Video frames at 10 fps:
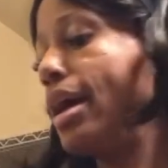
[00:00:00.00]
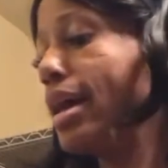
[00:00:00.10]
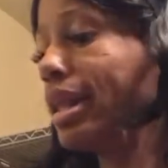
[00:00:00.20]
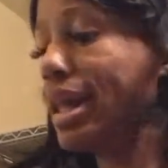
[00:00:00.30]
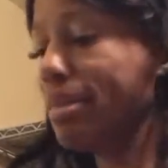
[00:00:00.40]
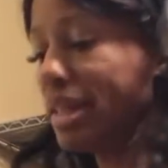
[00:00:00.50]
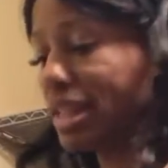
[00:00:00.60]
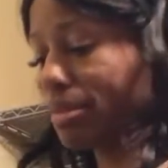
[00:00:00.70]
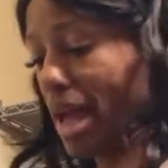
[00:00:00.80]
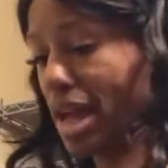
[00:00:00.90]
And let me
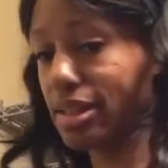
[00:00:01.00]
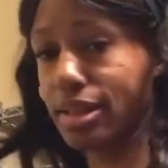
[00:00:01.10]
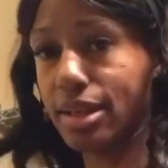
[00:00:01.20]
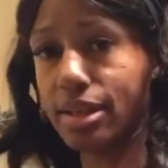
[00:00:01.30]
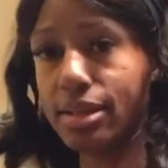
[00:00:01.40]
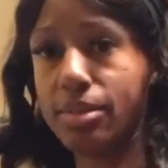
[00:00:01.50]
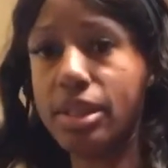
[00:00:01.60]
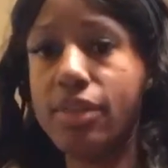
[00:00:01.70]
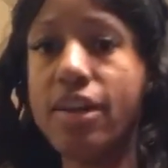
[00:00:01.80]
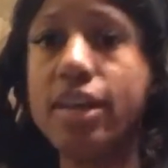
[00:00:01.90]
smash this. Let me
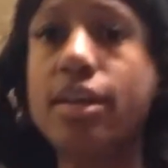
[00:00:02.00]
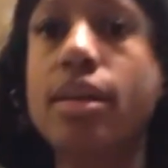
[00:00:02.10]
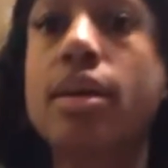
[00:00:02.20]
see if I can